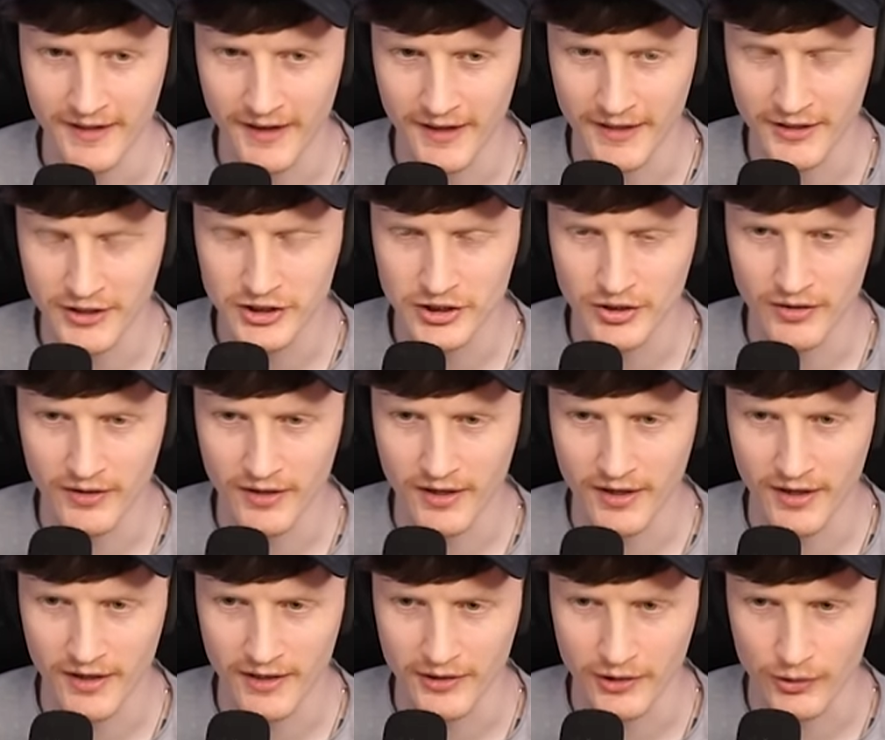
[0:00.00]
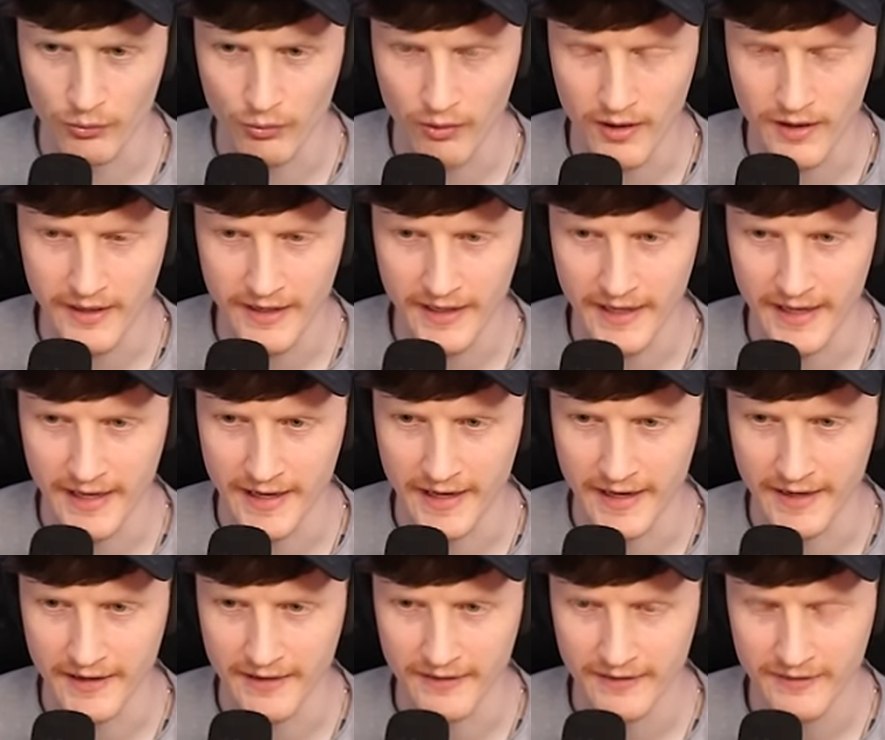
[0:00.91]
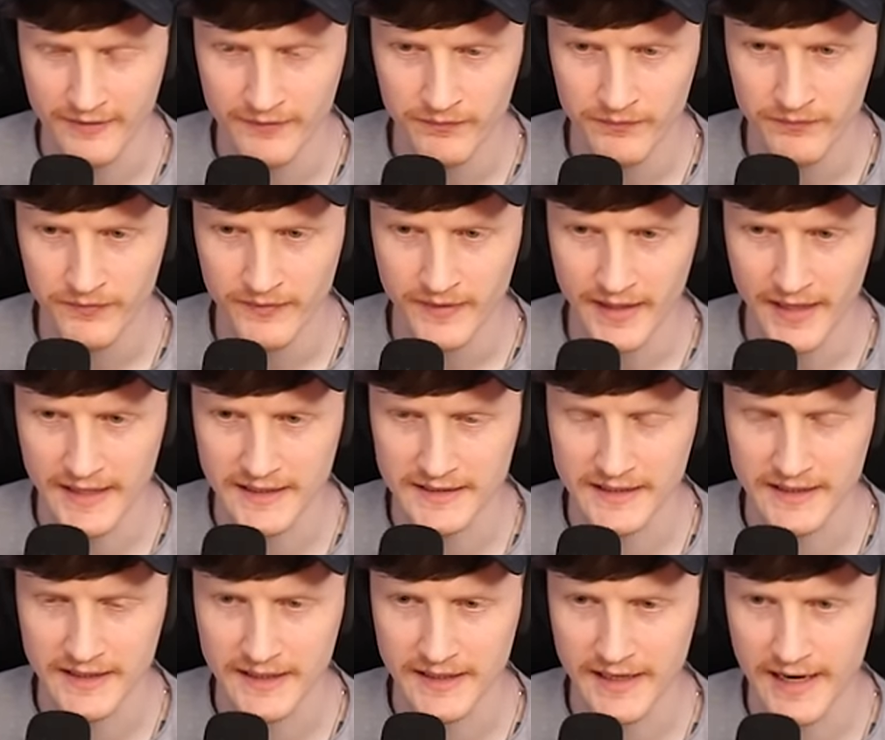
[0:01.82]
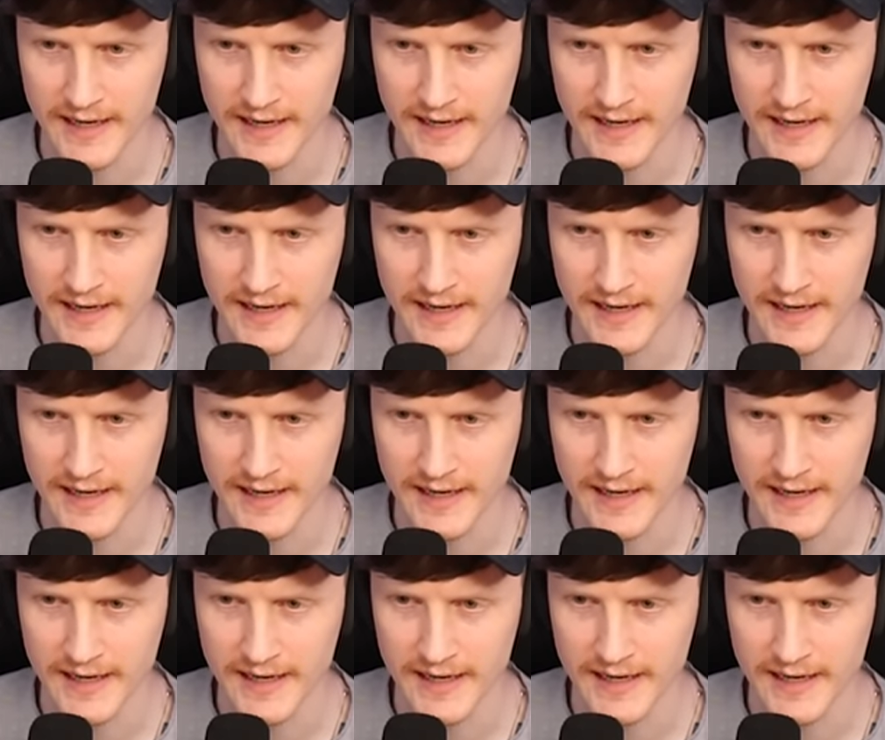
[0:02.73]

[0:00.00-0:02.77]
Are you sure the guy on the right here isn't an